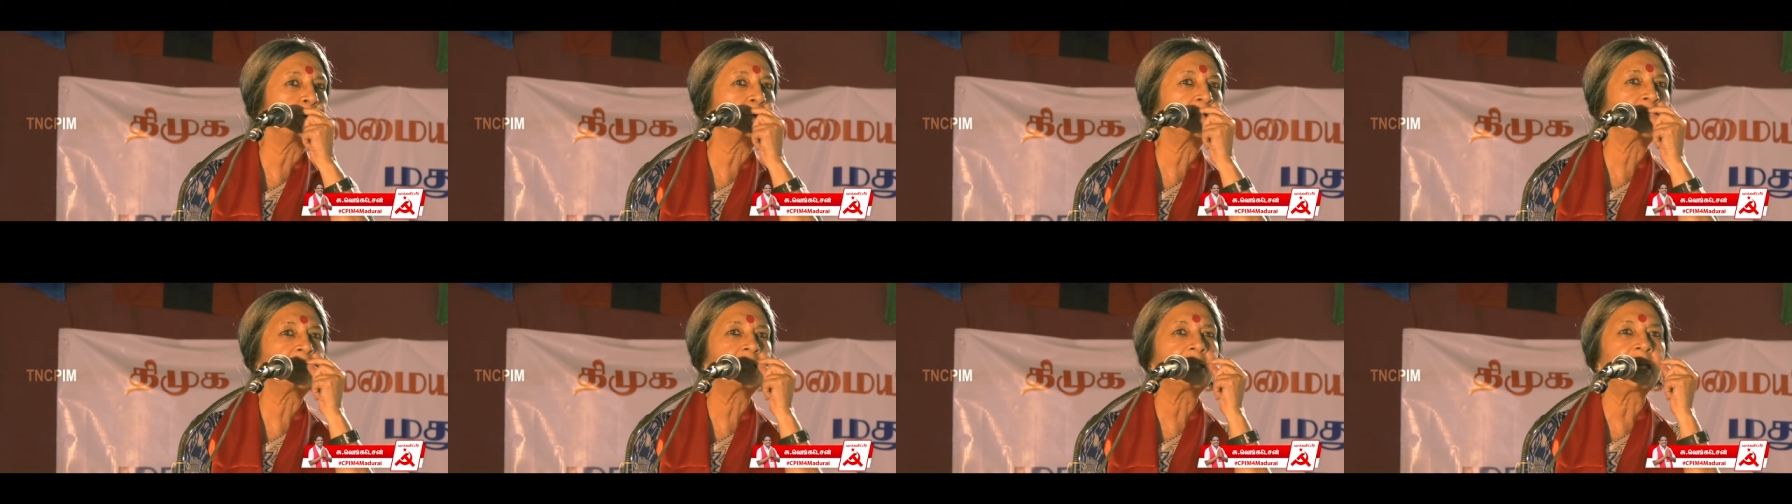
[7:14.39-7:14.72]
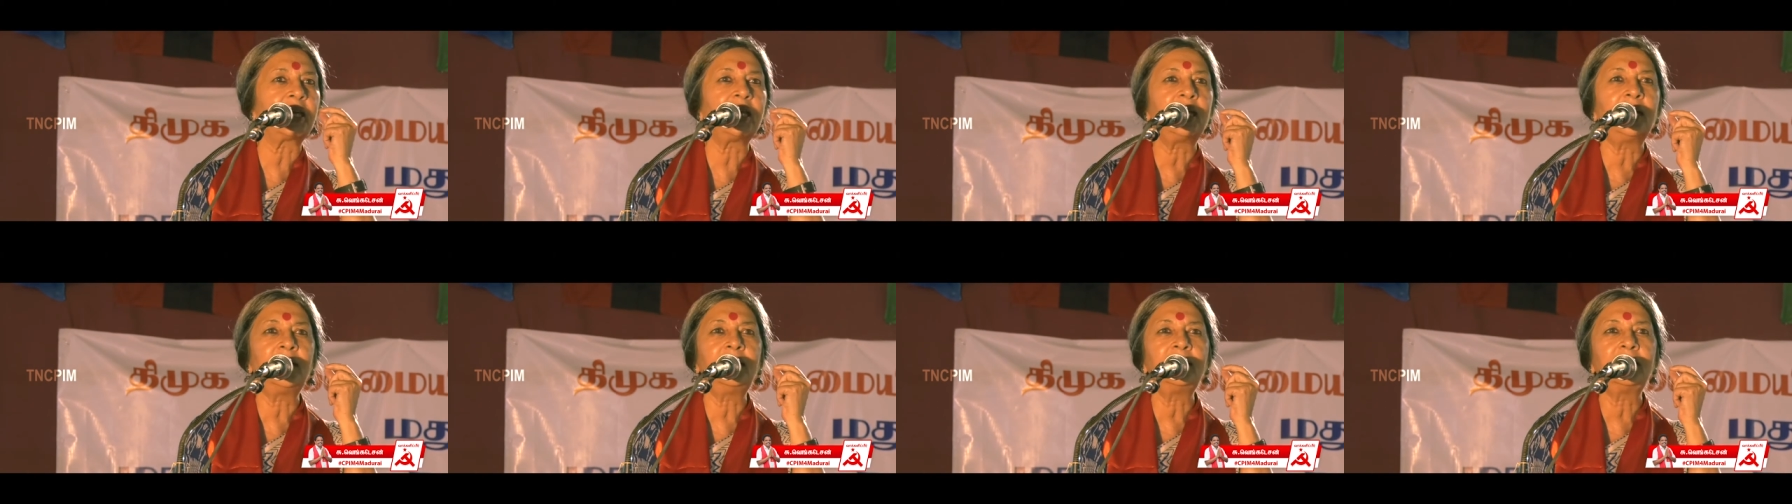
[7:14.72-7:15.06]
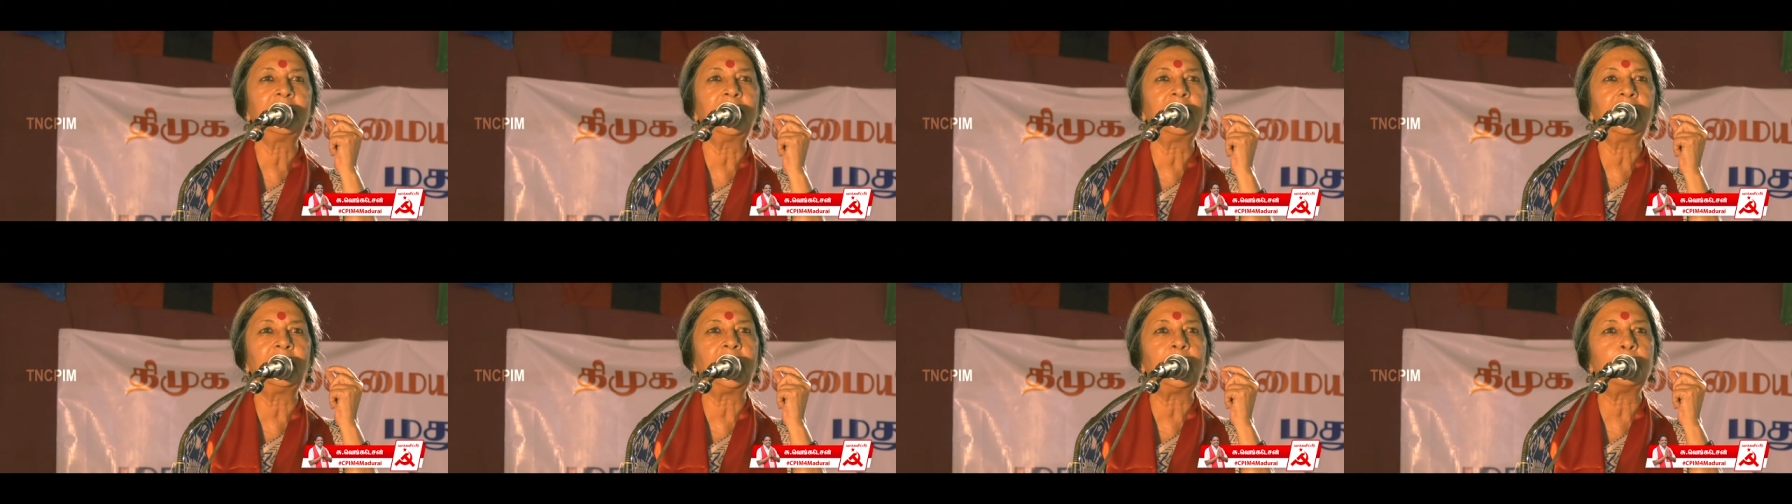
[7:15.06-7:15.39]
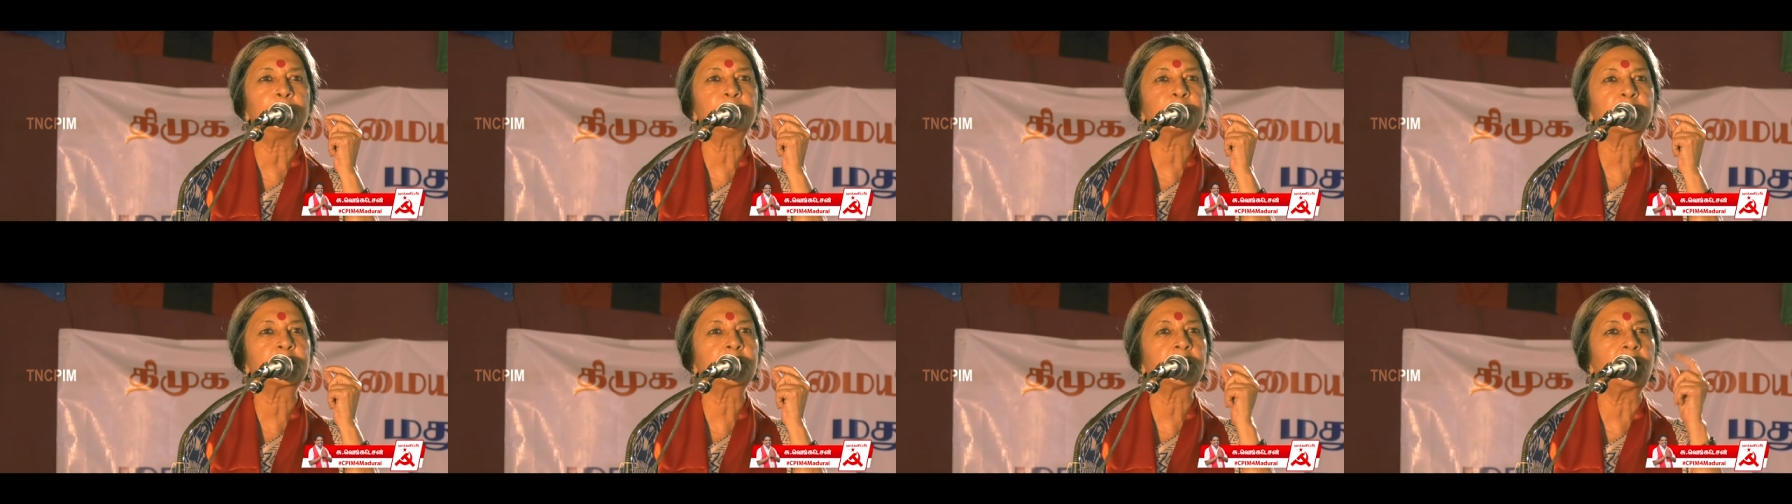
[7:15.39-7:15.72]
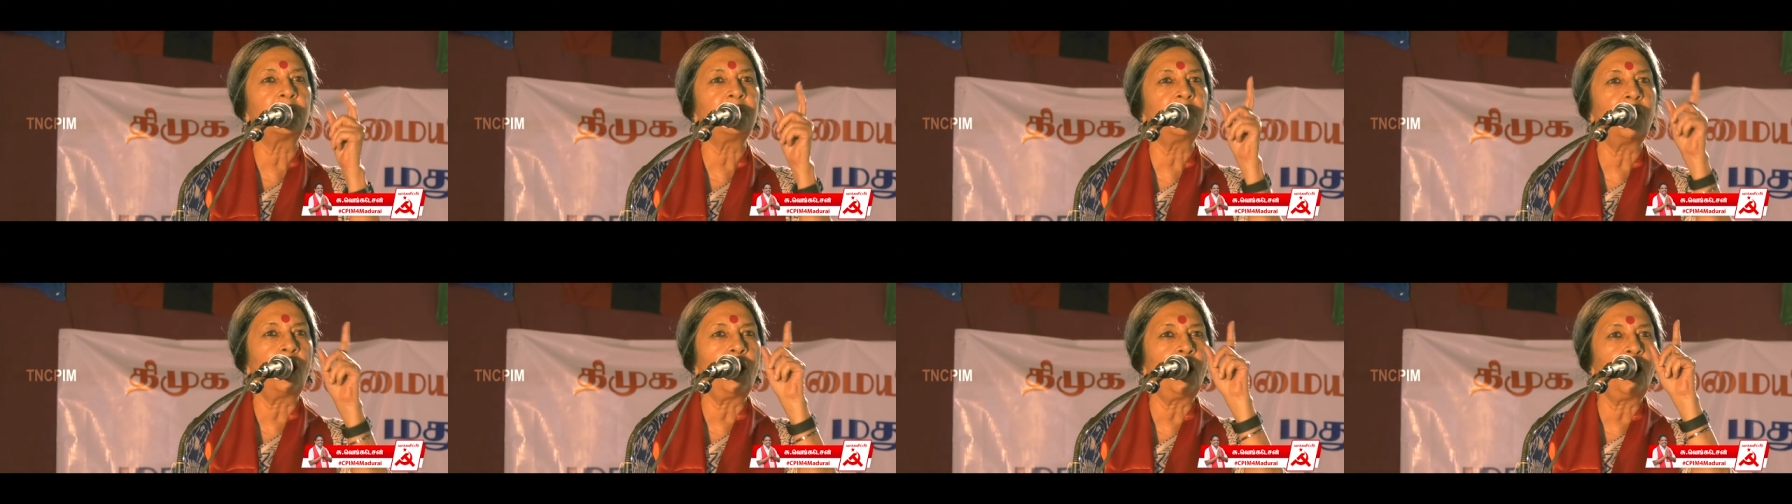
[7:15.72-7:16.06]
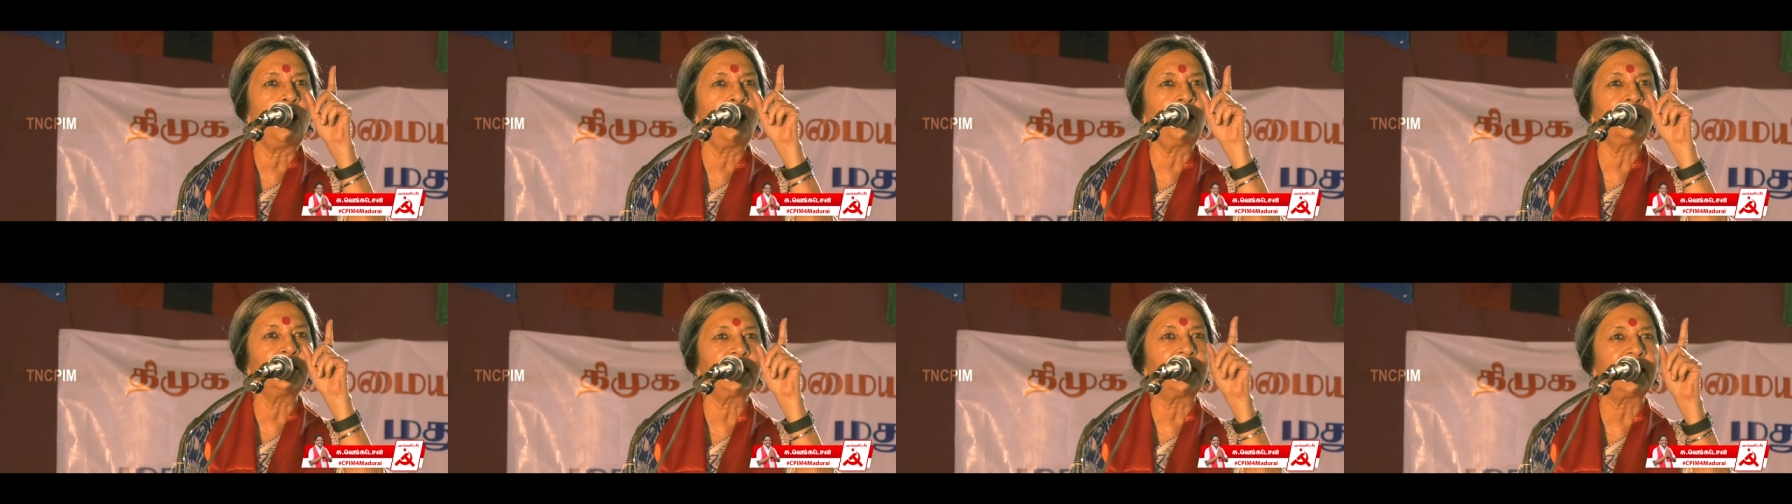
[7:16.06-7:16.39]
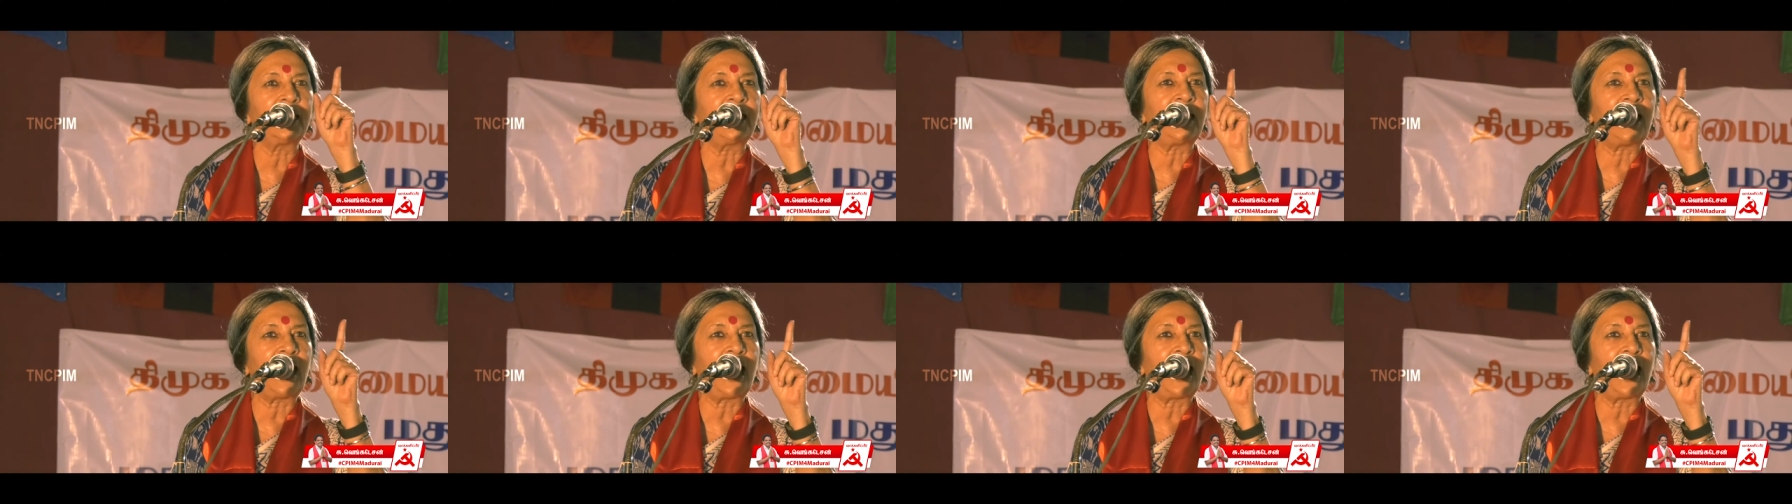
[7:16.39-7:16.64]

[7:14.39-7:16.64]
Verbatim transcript: to seal the lips of all the